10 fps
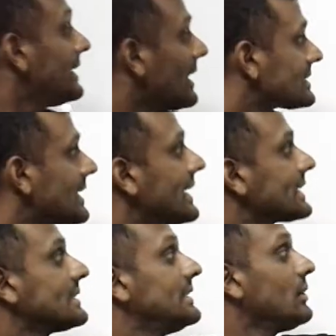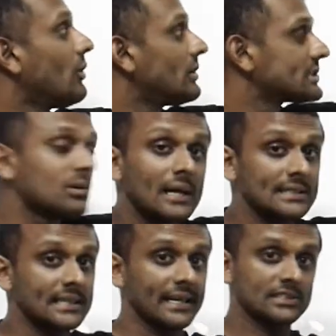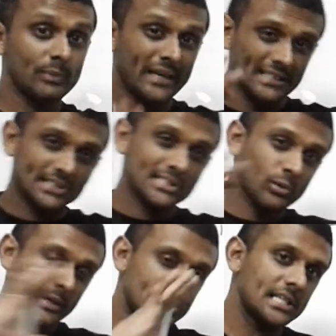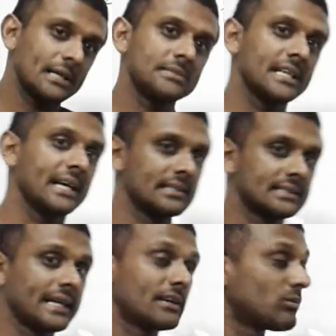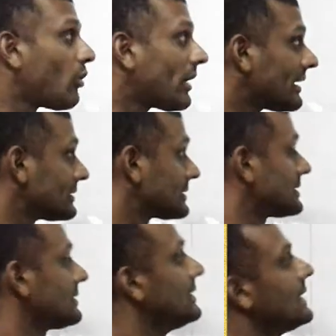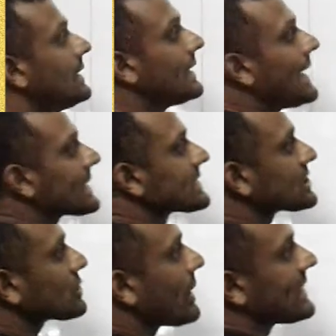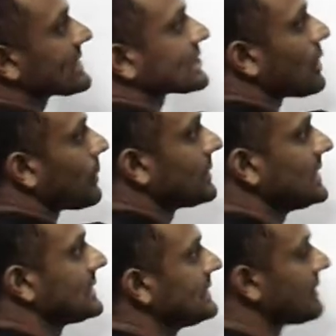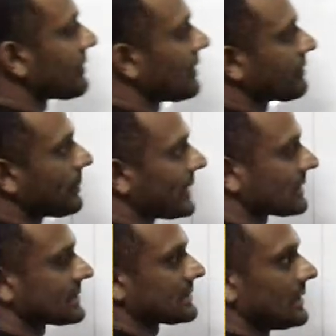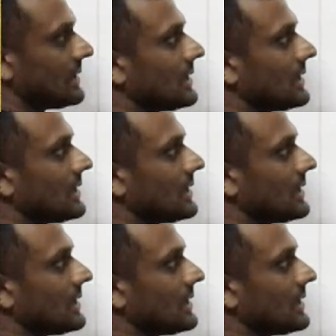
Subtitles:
he has an x and he also has an x. So we can squish them together to get one answer. X squared is completely different from x.